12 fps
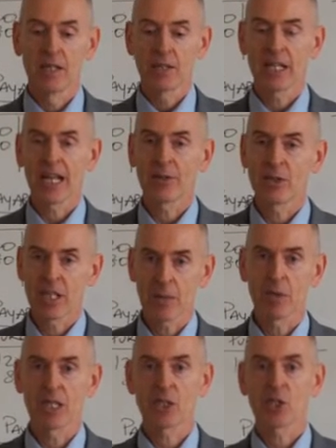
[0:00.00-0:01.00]
that our
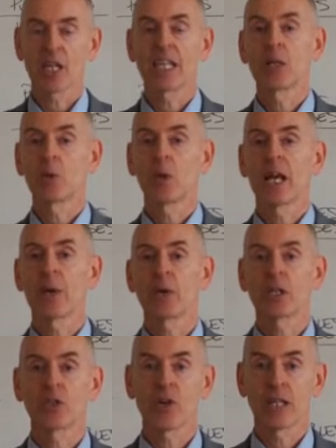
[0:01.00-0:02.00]
debits equal our
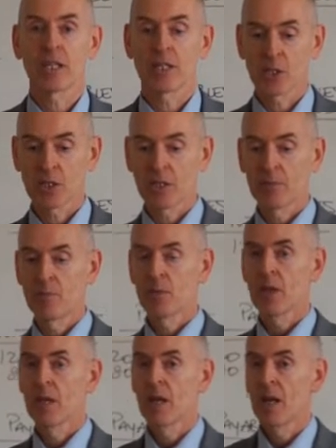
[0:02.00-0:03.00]
credits.
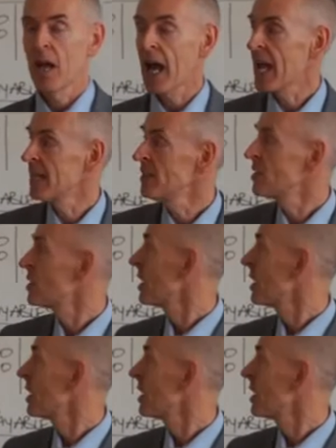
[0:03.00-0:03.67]
And